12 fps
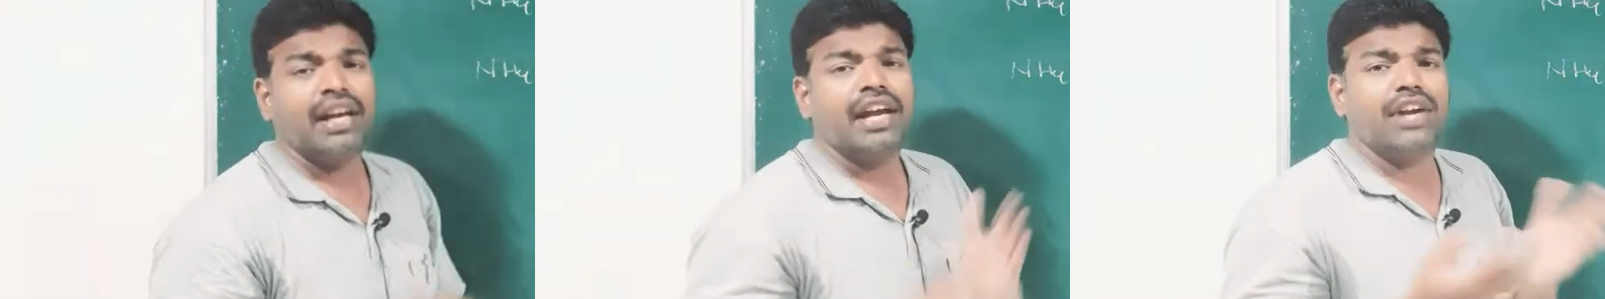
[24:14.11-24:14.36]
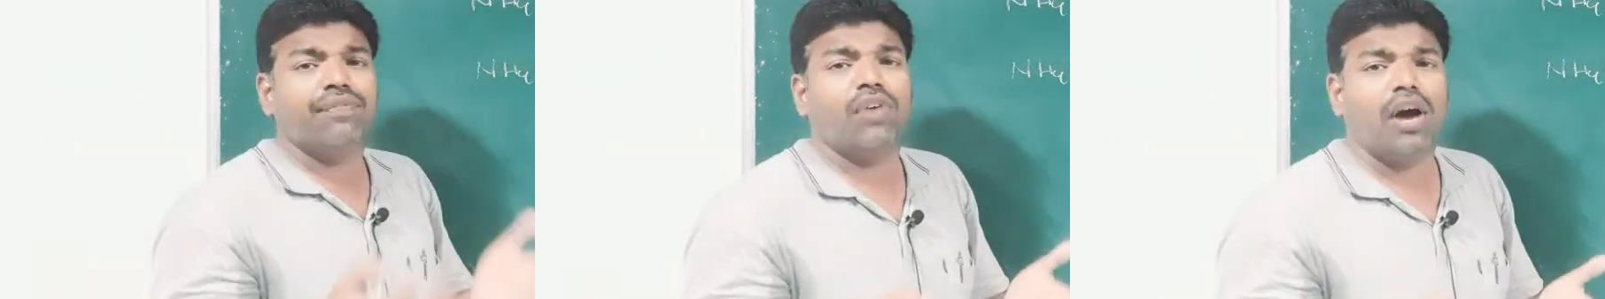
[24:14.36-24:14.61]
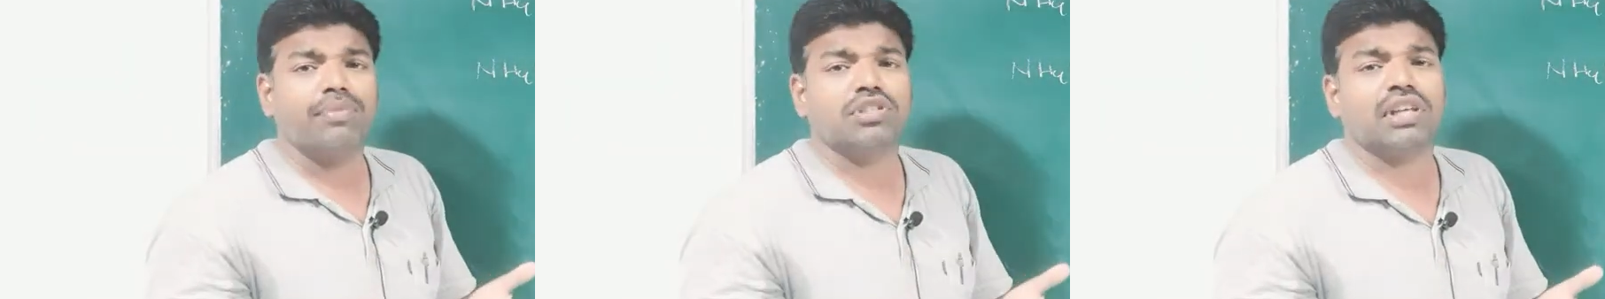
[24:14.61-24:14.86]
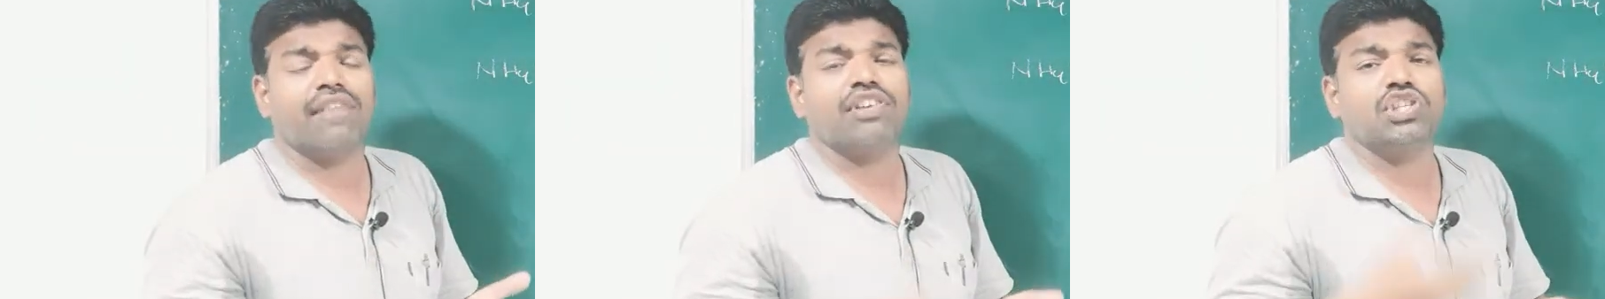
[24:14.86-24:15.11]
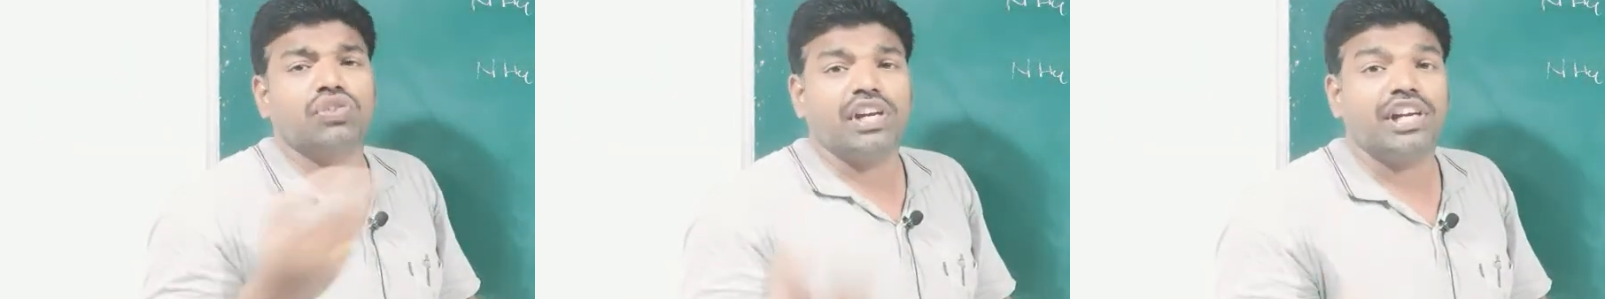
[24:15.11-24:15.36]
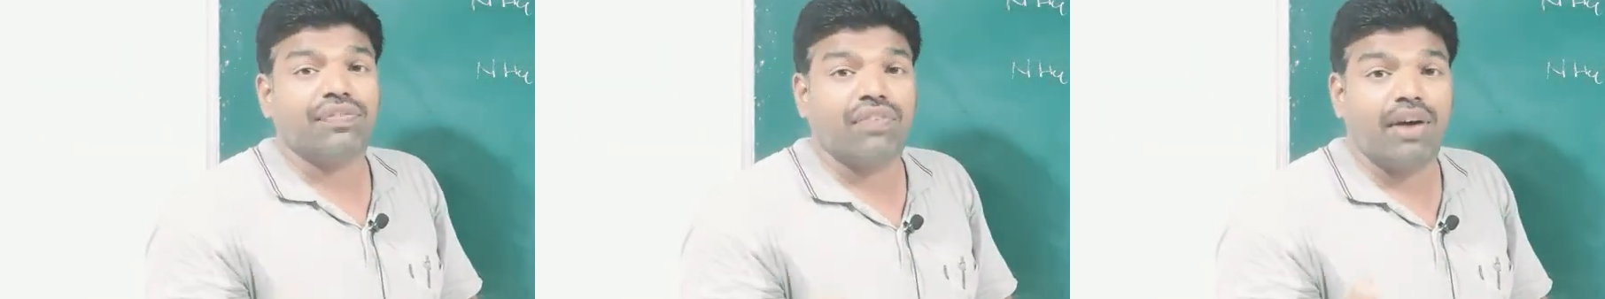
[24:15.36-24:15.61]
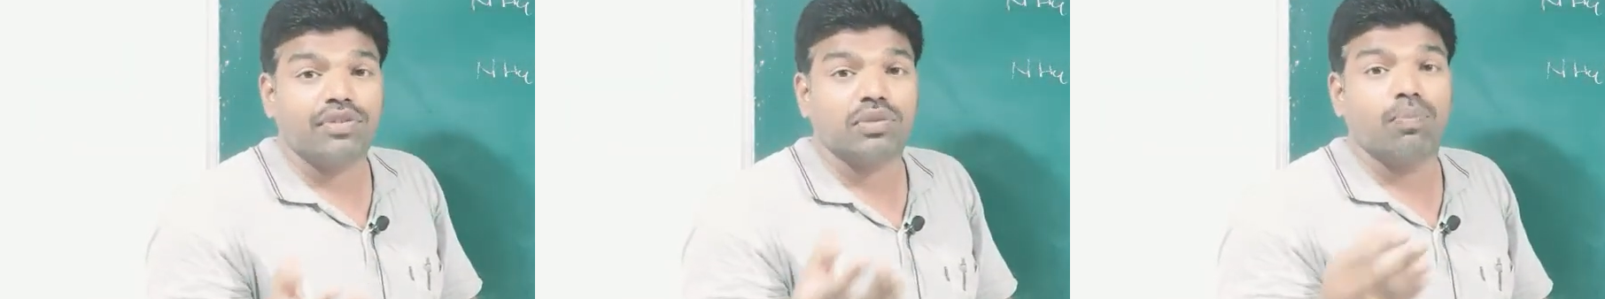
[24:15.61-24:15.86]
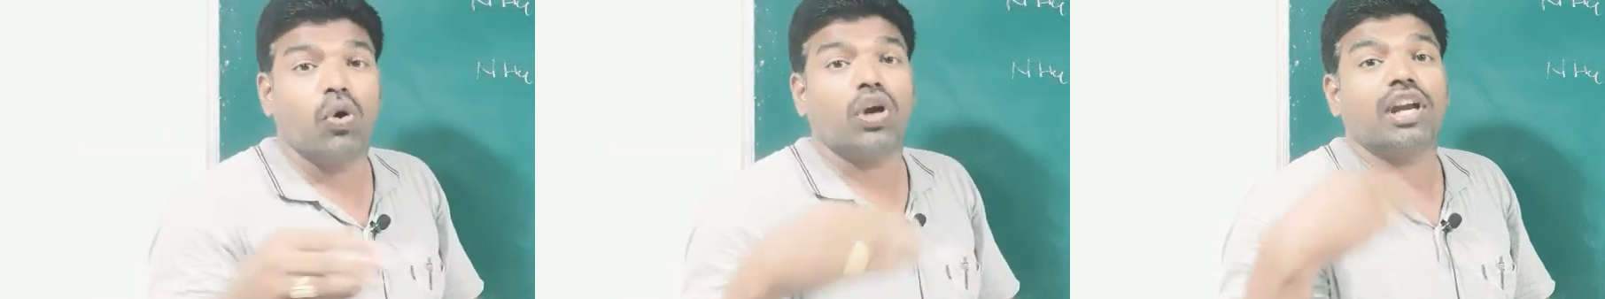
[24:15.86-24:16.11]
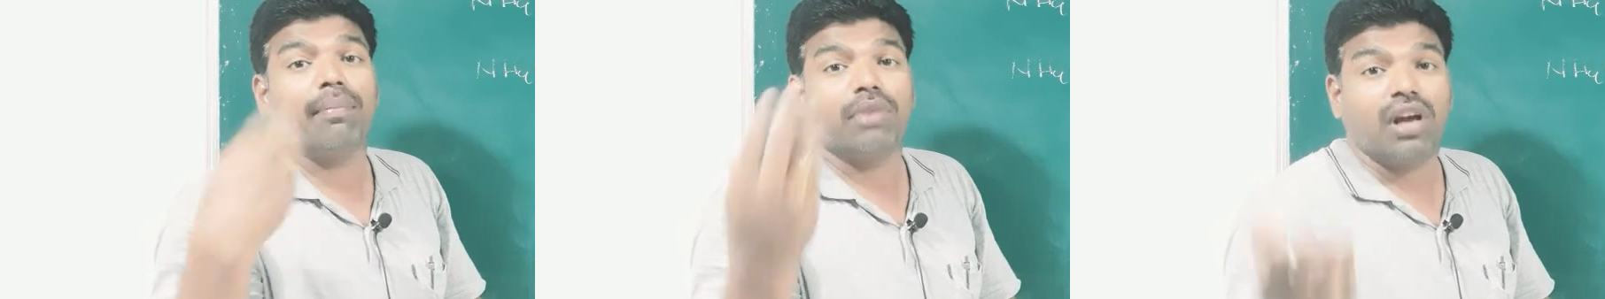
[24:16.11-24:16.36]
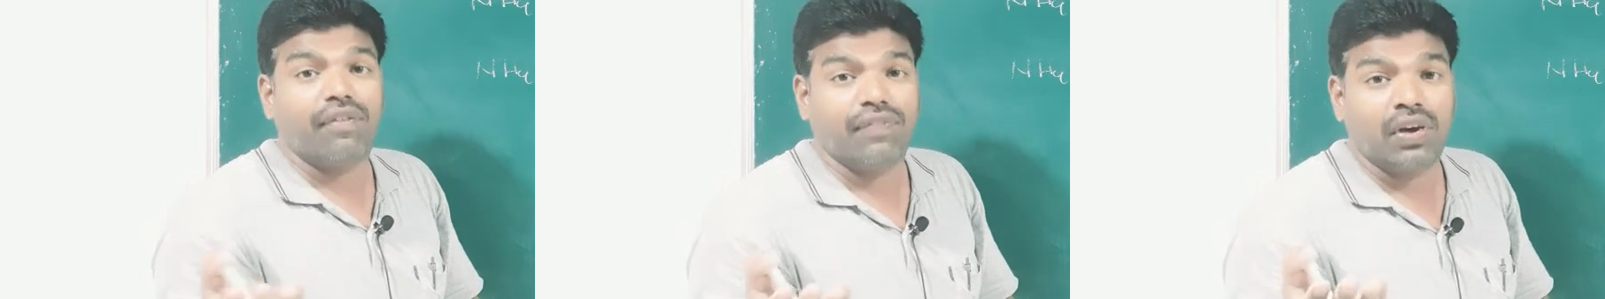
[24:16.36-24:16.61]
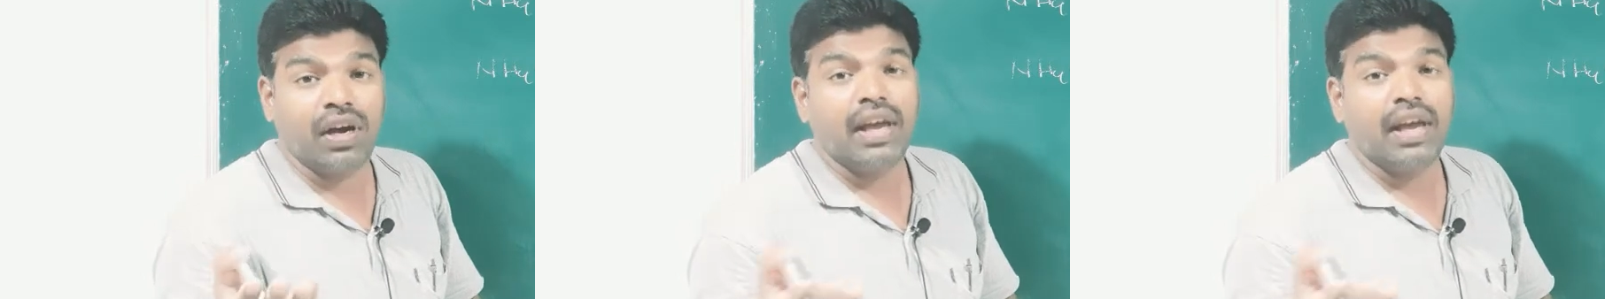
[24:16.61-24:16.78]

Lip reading: it forms eventually it forms more number of